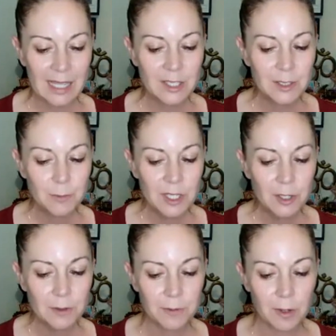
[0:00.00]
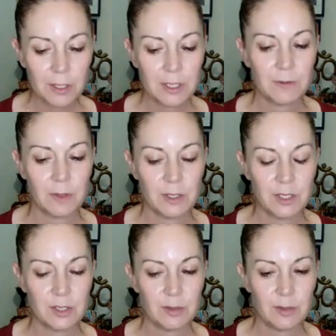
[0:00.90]
And just bring your focus
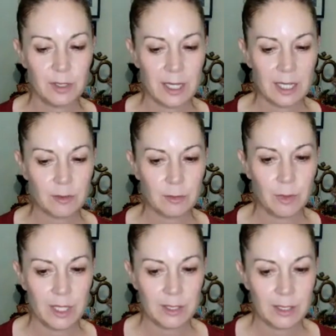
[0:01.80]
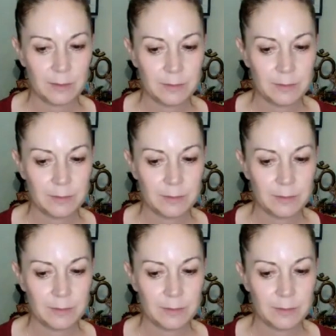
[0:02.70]
first to the natural breath.